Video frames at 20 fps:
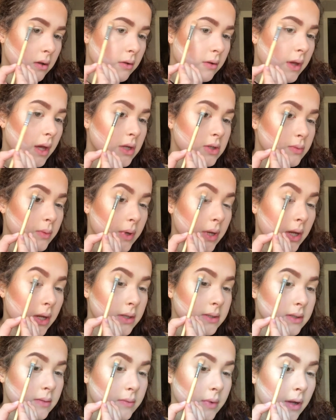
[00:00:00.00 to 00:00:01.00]
You catch my
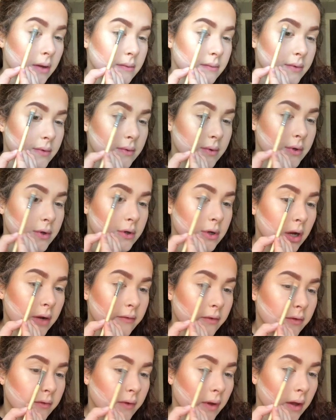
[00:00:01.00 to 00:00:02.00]
eye sometimes when you're
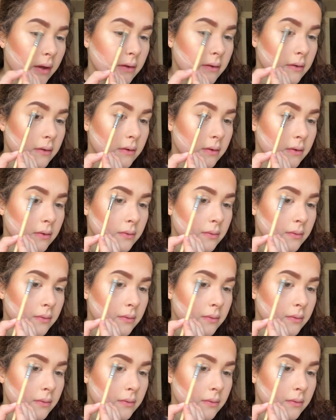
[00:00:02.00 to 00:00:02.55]
driving fast.